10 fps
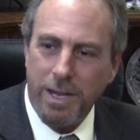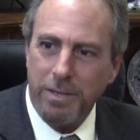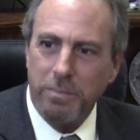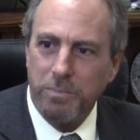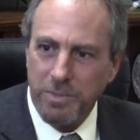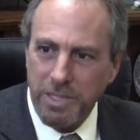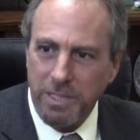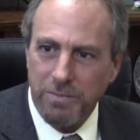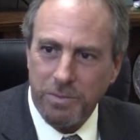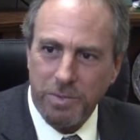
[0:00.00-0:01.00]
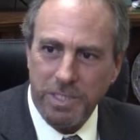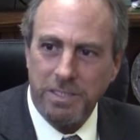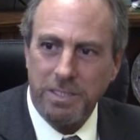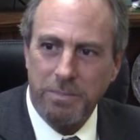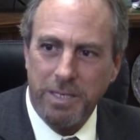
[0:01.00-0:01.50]
I don't believe in
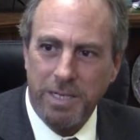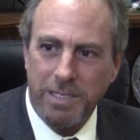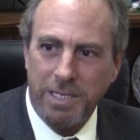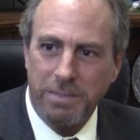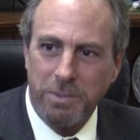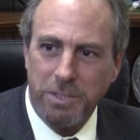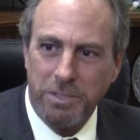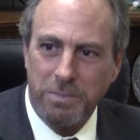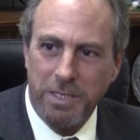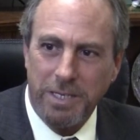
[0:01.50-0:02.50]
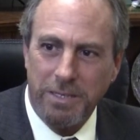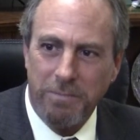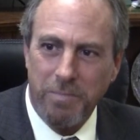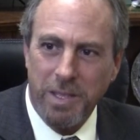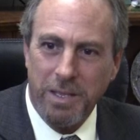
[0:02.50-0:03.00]
wasting taxpayers' money,
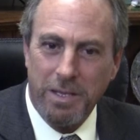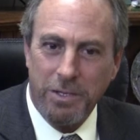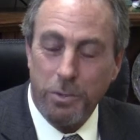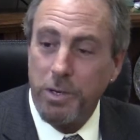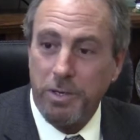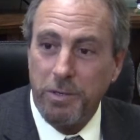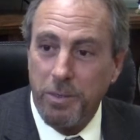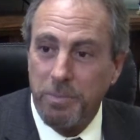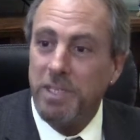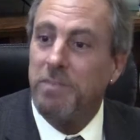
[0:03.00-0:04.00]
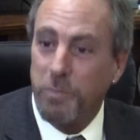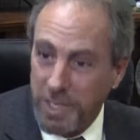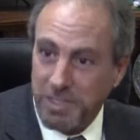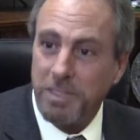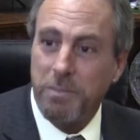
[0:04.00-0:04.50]
nor do I believe in
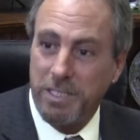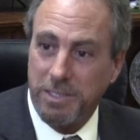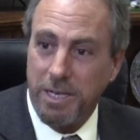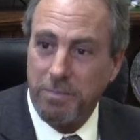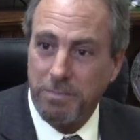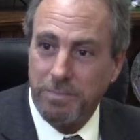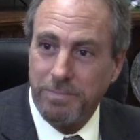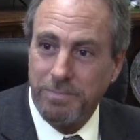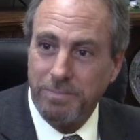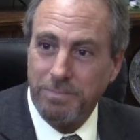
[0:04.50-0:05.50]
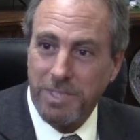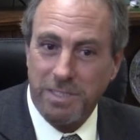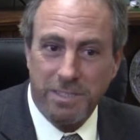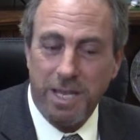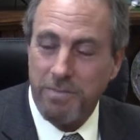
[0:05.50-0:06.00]
wasting my time,
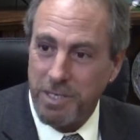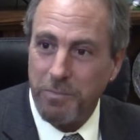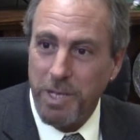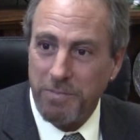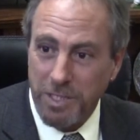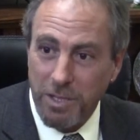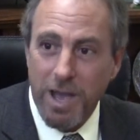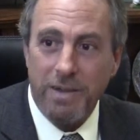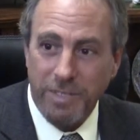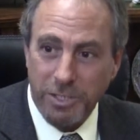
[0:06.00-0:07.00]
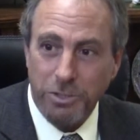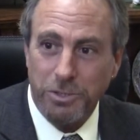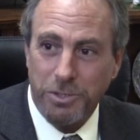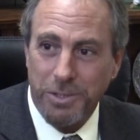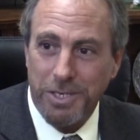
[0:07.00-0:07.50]
because we have a lot of
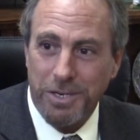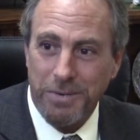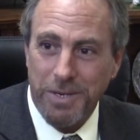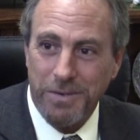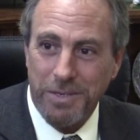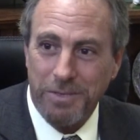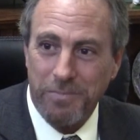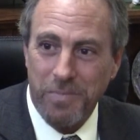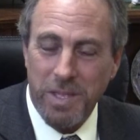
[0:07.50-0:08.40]
issues going on around here.